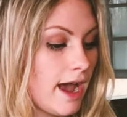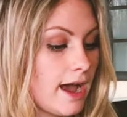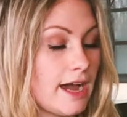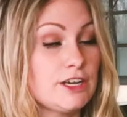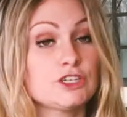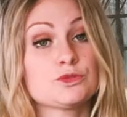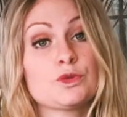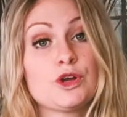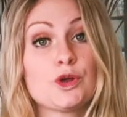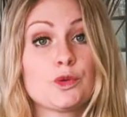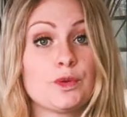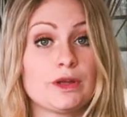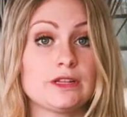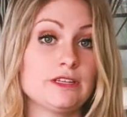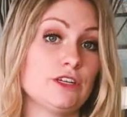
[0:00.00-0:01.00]
I just want to
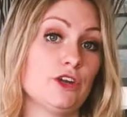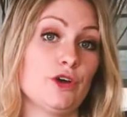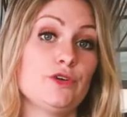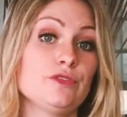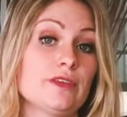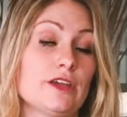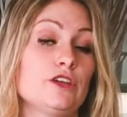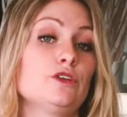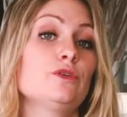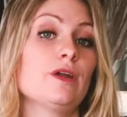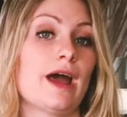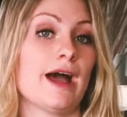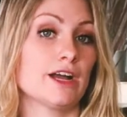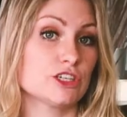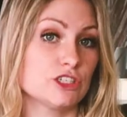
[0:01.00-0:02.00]
quickly note that you
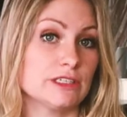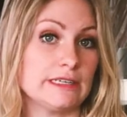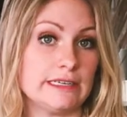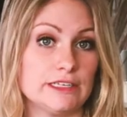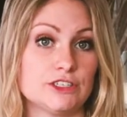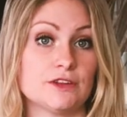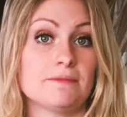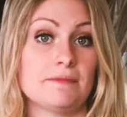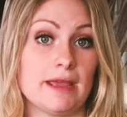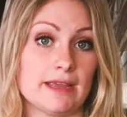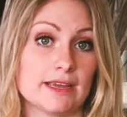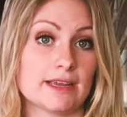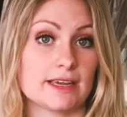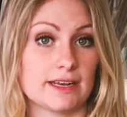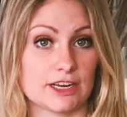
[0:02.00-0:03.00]
don't actually need to
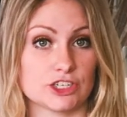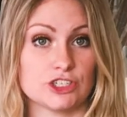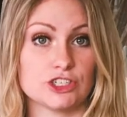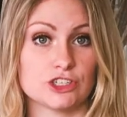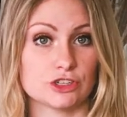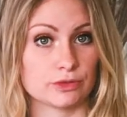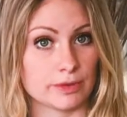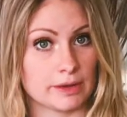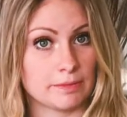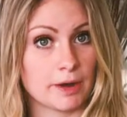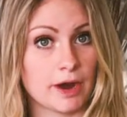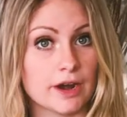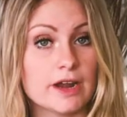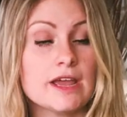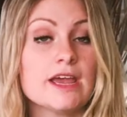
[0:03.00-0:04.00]
make a connection to the
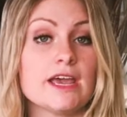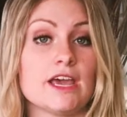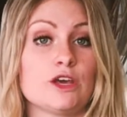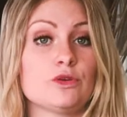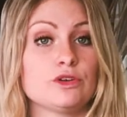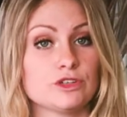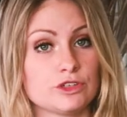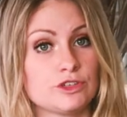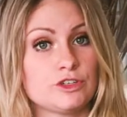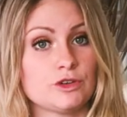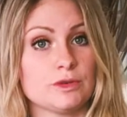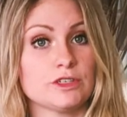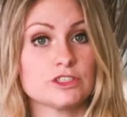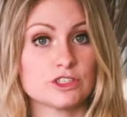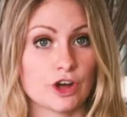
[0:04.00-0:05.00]
rebar in order
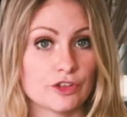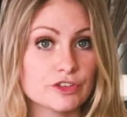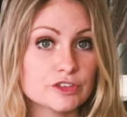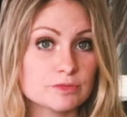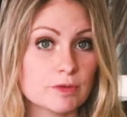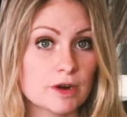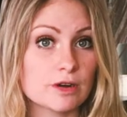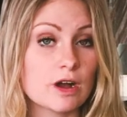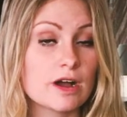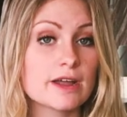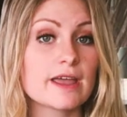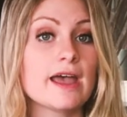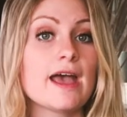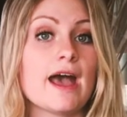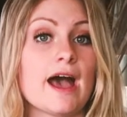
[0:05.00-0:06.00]
to install the
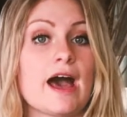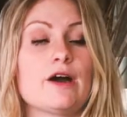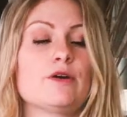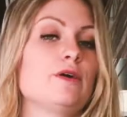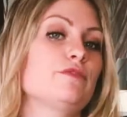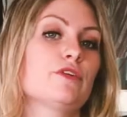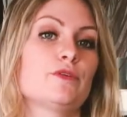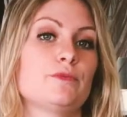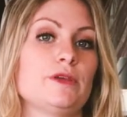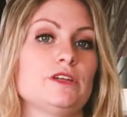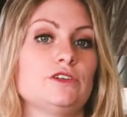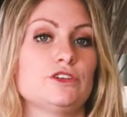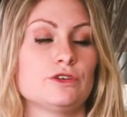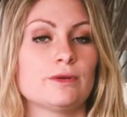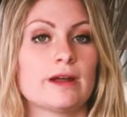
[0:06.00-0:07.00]
SmartRock. However,
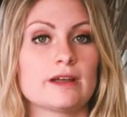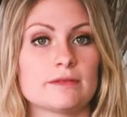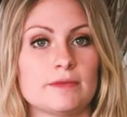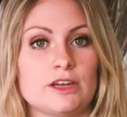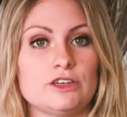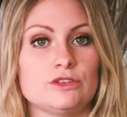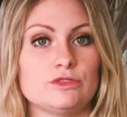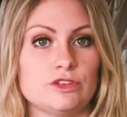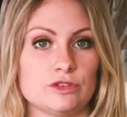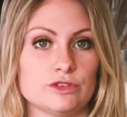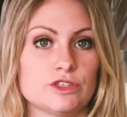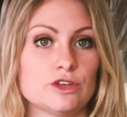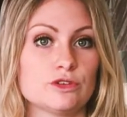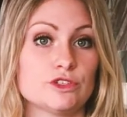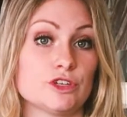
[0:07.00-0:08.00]
we do recommend you
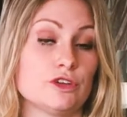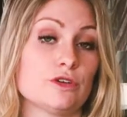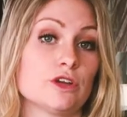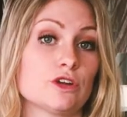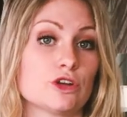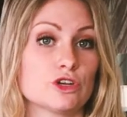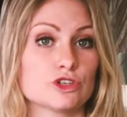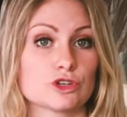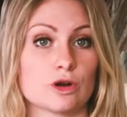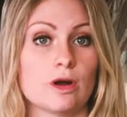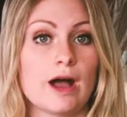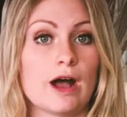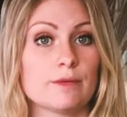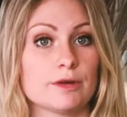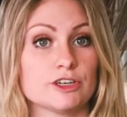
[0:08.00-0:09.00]
do so so you can
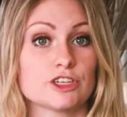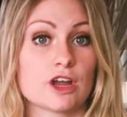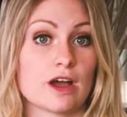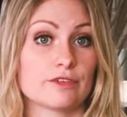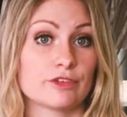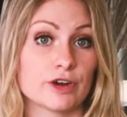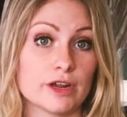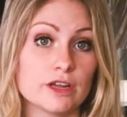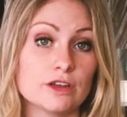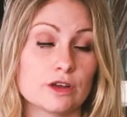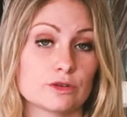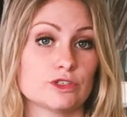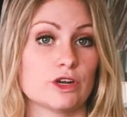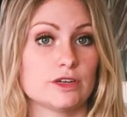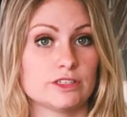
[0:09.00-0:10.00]
control how much covering
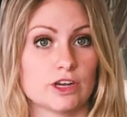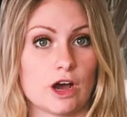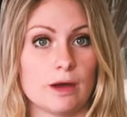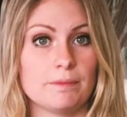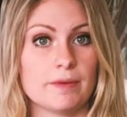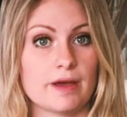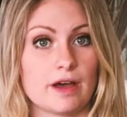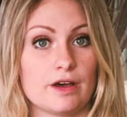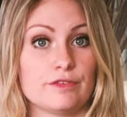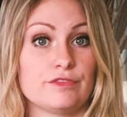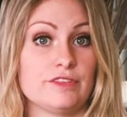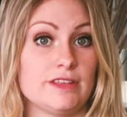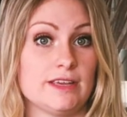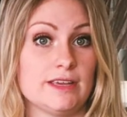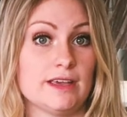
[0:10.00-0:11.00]
goes on top
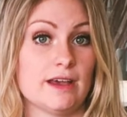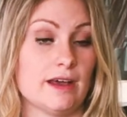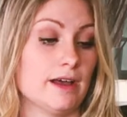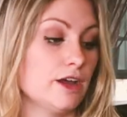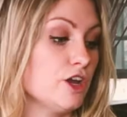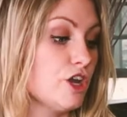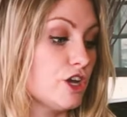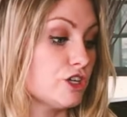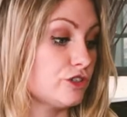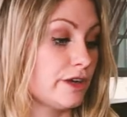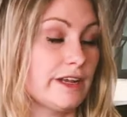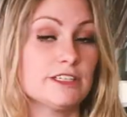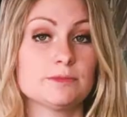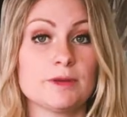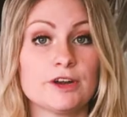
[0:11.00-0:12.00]
of the uh,
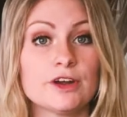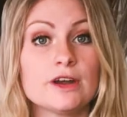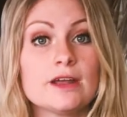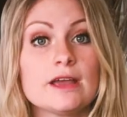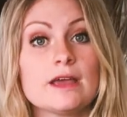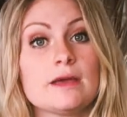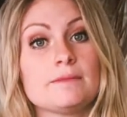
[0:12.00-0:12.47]
transmitter.